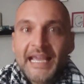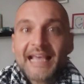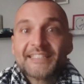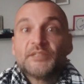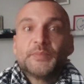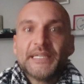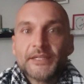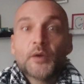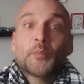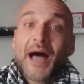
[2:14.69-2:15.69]
as it
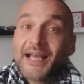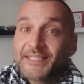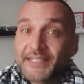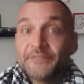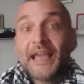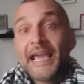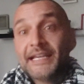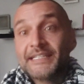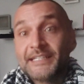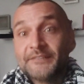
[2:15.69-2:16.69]
being a positive,
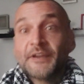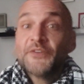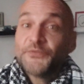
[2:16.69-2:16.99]
active,